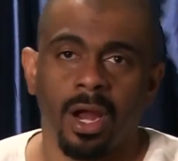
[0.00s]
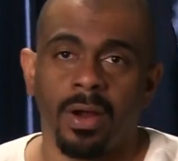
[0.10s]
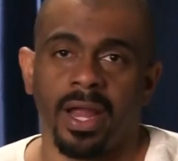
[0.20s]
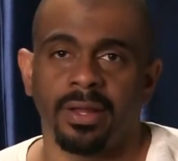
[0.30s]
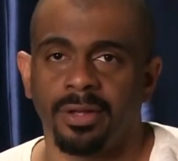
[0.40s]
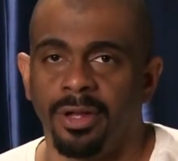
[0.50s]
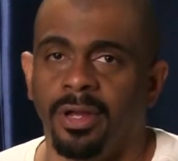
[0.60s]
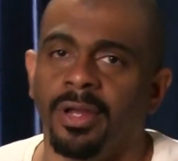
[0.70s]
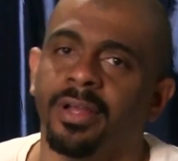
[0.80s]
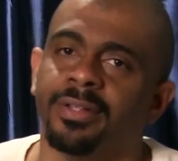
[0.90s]
All right,
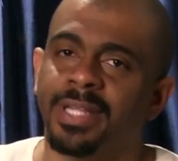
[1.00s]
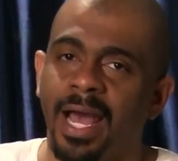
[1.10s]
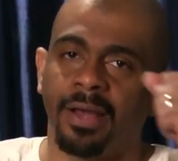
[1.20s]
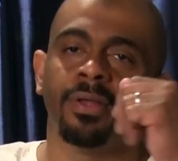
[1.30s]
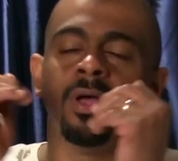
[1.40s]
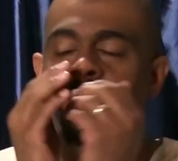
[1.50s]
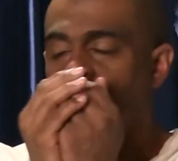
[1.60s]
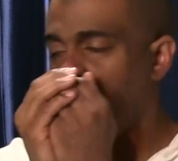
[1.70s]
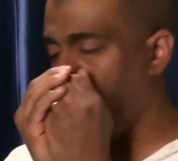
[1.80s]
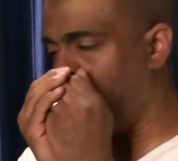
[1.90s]
now
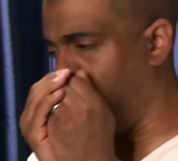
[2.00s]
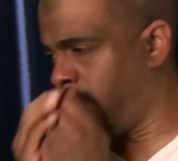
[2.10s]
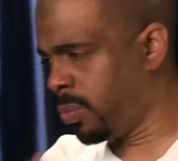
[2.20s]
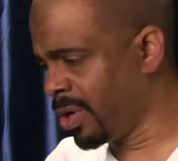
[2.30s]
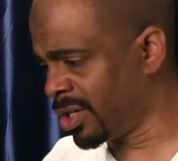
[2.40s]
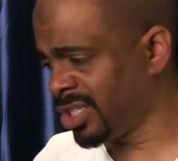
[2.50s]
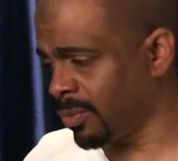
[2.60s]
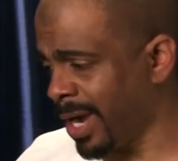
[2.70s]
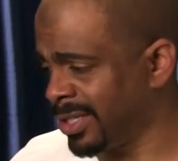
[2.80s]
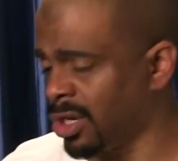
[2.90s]
we're gonna
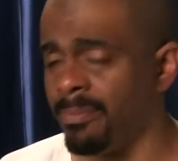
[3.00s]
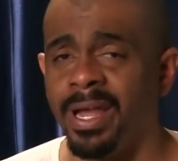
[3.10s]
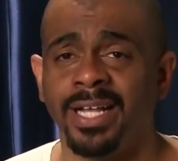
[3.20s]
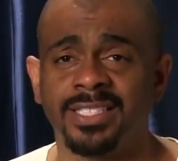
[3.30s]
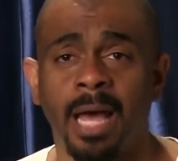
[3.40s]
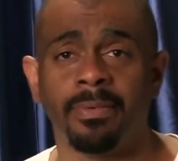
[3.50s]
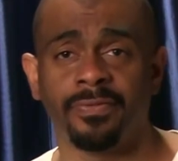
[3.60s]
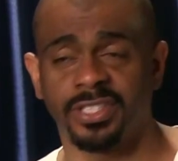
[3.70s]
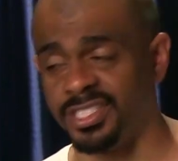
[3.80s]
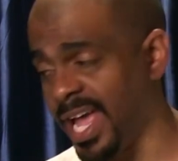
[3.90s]
jump right into our main
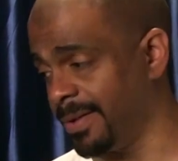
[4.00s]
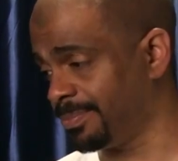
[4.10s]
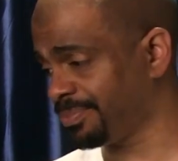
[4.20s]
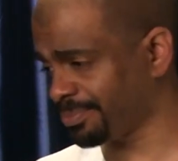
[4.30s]
topic for today,